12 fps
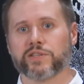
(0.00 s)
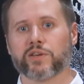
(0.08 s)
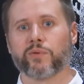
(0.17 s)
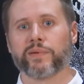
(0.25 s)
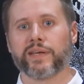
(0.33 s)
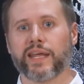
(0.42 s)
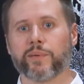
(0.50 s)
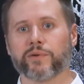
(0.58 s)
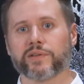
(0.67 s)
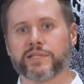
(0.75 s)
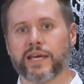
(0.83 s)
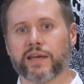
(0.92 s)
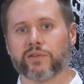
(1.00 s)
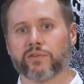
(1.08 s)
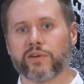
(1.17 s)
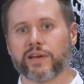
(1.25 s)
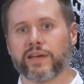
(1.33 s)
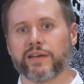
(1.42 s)
So being able to take a
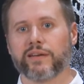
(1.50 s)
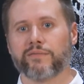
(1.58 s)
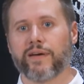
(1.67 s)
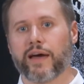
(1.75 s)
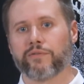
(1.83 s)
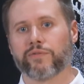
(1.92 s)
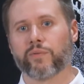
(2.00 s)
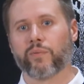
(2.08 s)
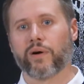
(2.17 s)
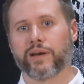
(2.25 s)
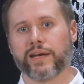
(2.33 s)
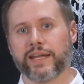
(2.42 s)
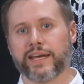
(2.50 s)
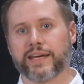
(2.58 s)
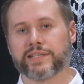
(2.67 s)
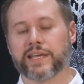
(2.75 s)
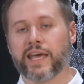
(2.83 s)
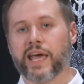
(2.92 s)
look at an event for what it
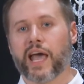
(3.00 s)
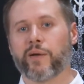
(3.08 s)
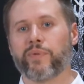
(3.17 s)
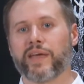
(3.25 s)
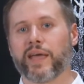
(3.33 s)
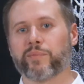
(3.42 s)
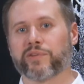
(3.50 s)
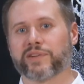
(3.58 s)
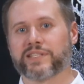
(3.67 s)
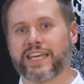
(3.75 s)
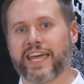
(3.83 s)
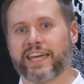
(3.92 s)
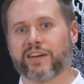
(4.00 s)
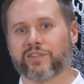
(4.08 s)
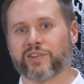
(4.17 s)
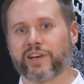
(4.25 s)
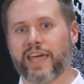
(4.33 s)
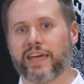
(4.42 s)
is and be able to take a
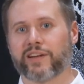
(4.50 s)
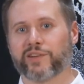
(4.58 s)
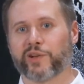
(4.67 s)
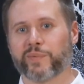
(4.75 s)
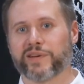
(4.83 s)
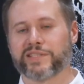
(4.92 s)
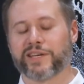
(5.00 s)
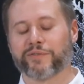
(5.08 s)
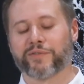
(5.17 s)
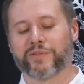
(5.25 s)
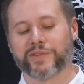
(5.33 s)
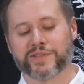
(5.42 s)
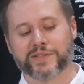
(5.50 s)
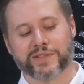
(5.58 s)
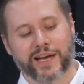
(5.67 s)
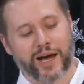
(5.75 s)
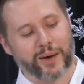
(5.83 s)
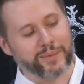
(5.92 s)
look at it a little bit differently. So
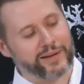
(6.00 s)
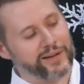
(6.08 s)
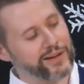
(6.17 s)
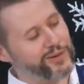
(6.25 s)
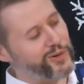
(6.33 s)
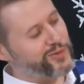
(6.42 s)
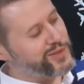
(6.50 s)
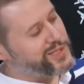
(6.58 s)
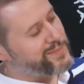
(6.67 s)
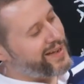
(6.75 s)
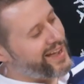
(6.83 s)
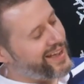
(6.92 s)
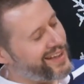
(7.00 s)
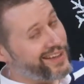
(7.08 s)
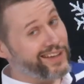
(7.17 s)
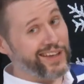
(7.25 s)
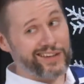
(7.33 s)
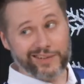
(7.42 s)
now I'm going to cut over to my
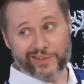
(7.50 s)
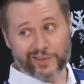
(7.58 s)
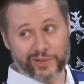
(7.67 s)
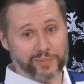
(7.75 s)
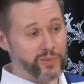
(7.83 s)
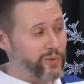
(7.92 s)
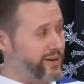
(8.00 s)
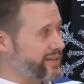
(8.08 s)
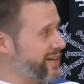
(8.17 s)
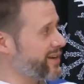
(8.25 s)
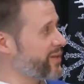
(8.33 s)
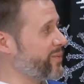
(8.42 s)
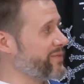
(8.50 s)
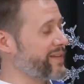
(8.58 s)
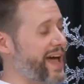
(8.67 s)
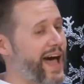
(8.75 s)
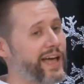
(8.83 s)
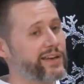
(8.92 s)
handy little board here that we've got.